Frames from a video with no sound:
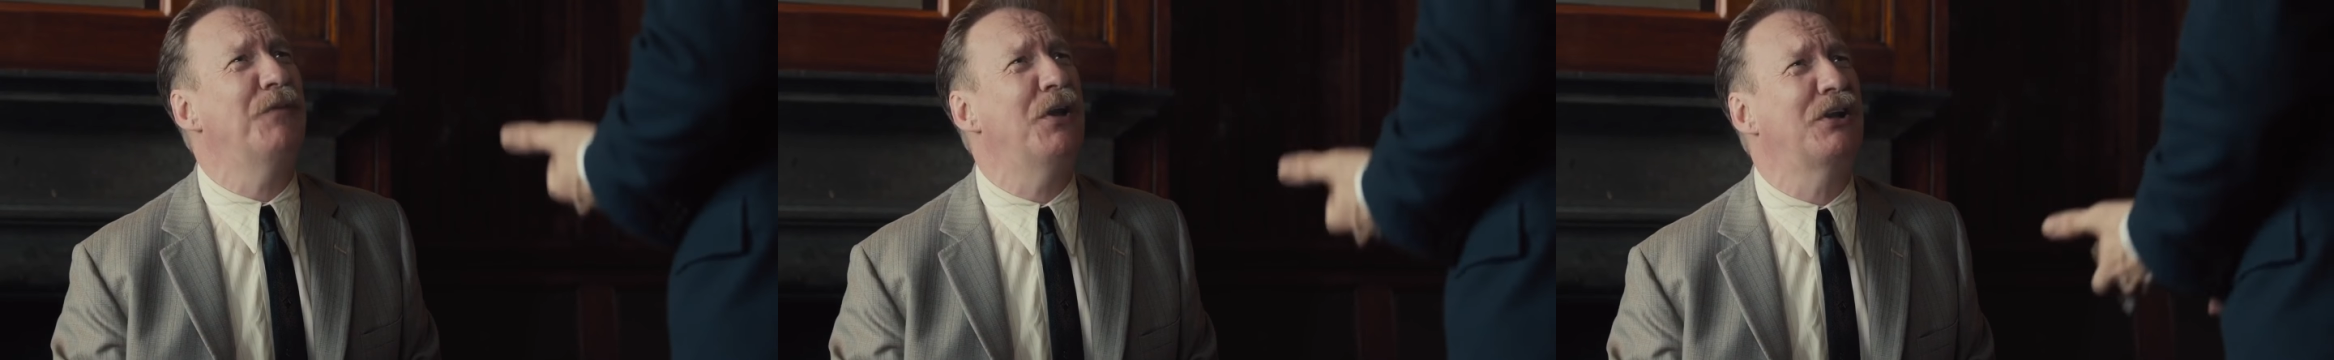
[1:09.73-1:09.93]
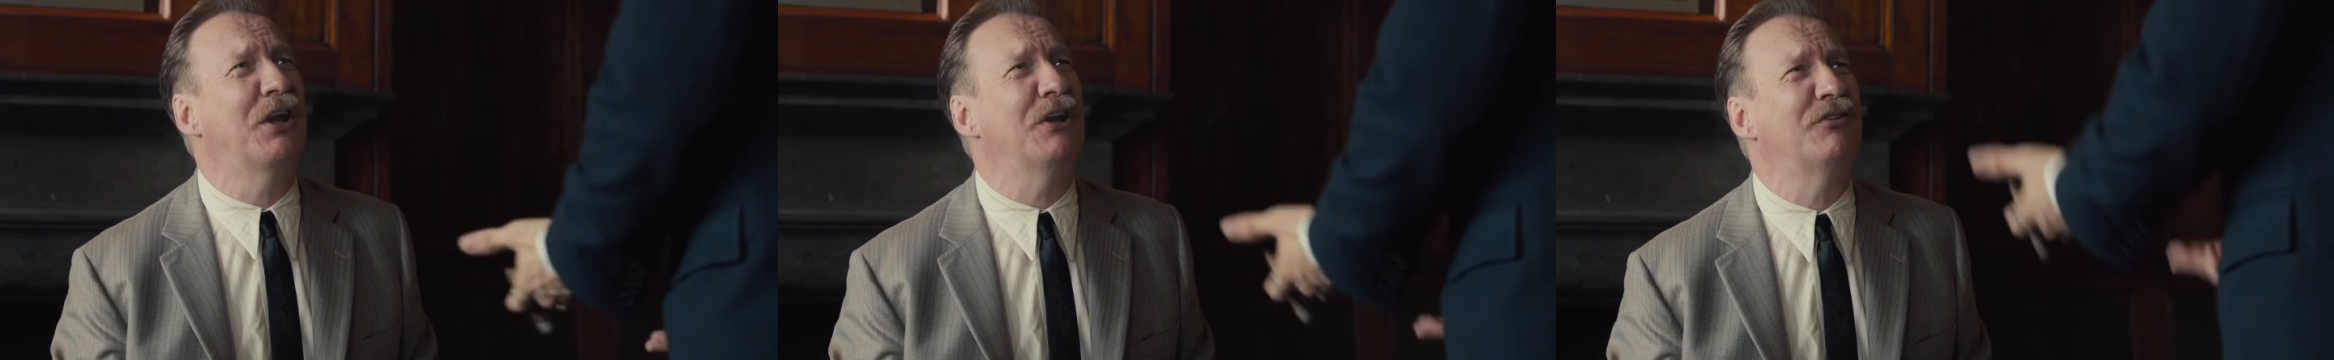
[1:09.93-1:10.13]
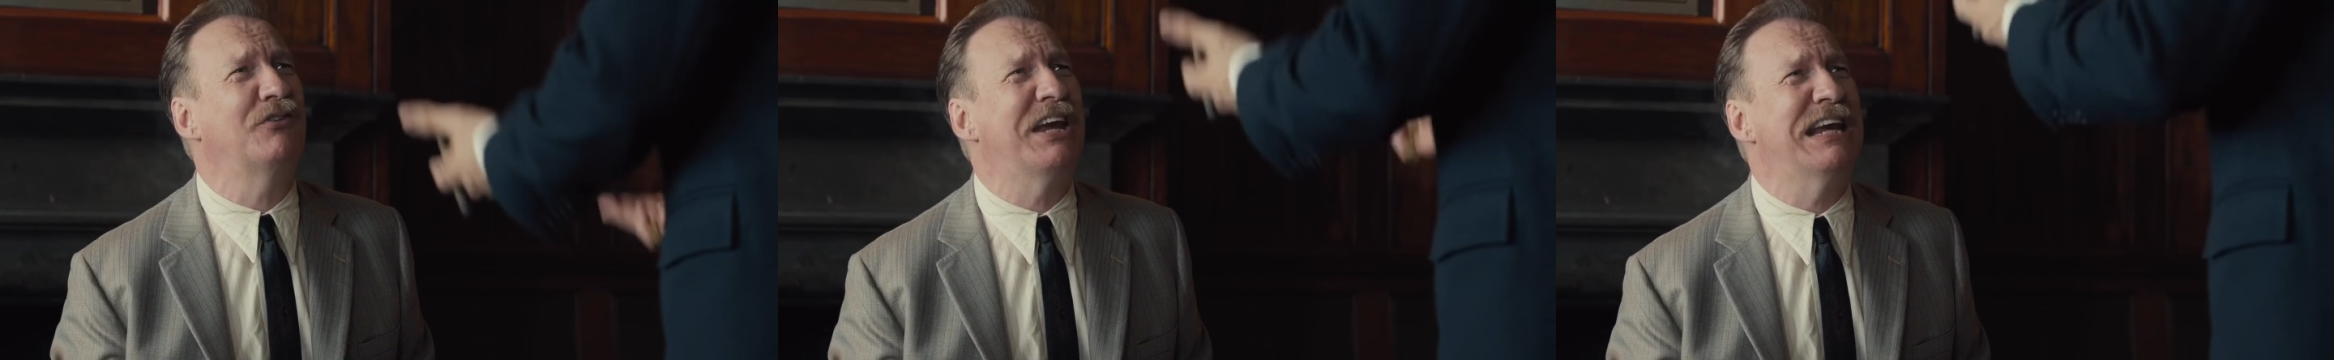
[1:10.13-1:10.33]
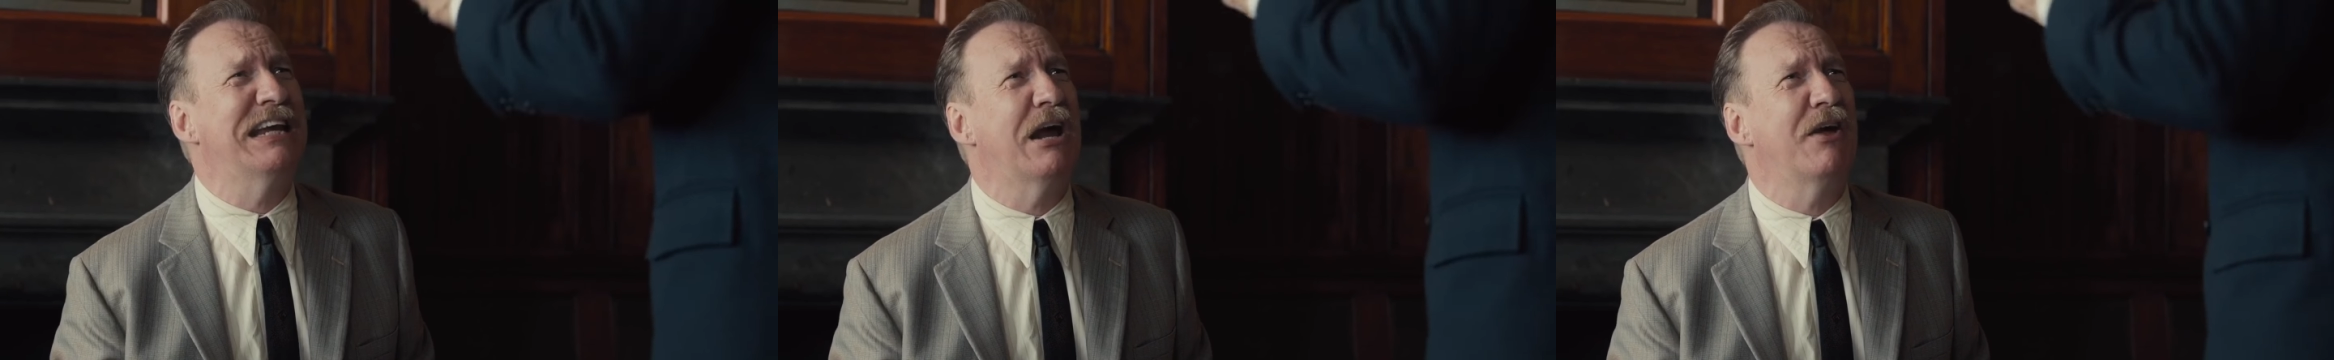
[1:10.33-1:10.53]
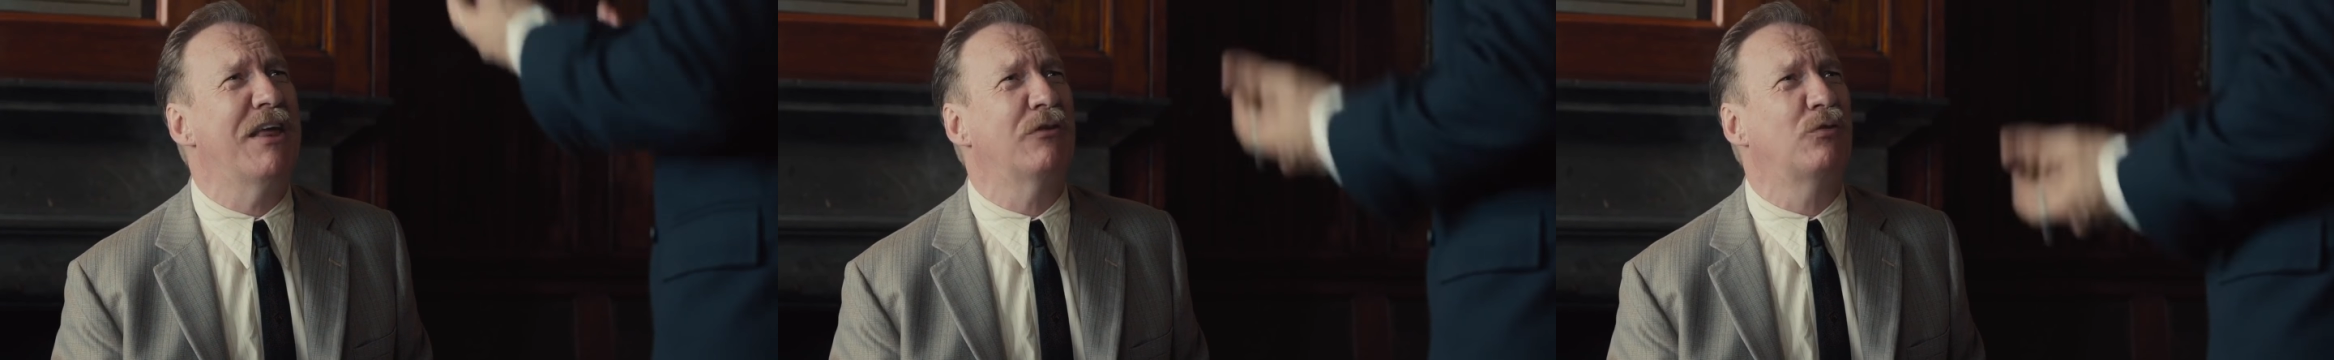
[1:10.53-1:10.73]
of the casino.
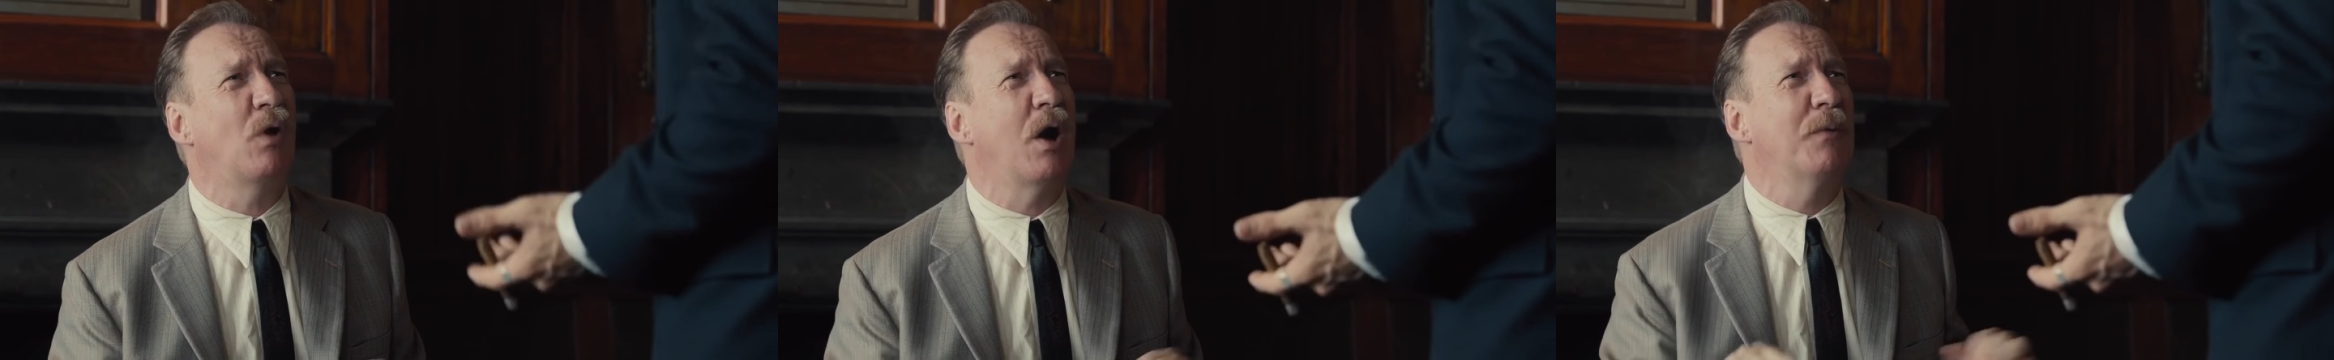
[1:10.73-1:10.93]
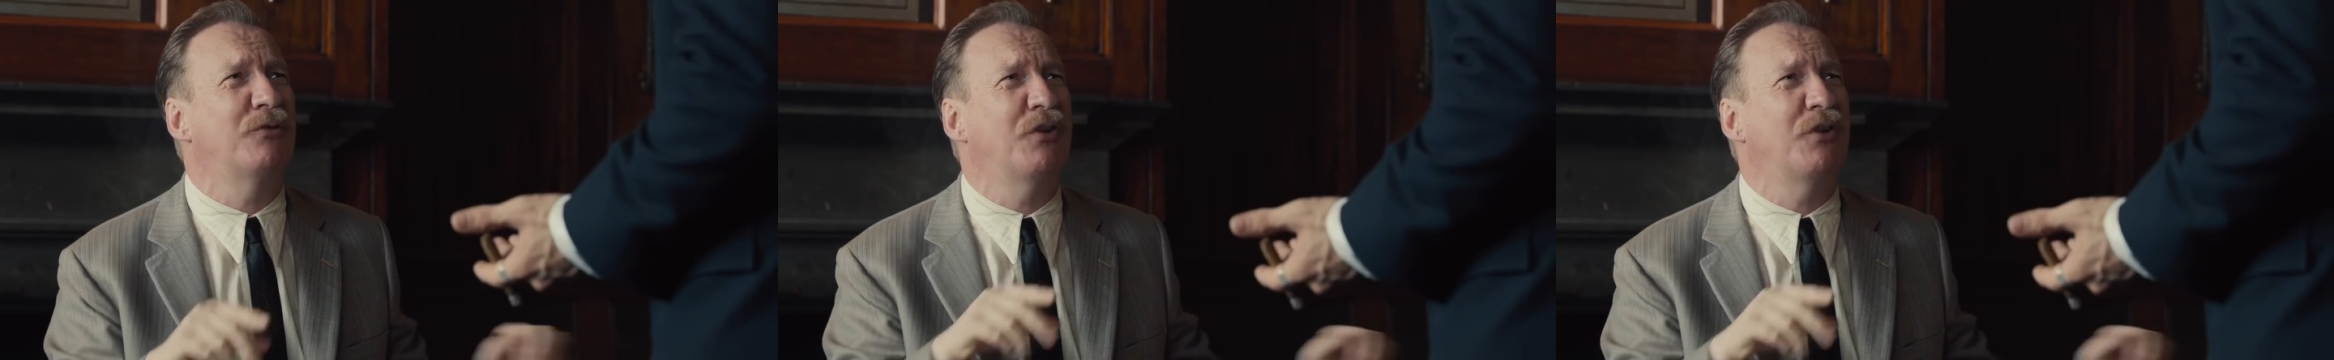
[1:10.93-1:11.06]
That's what I'm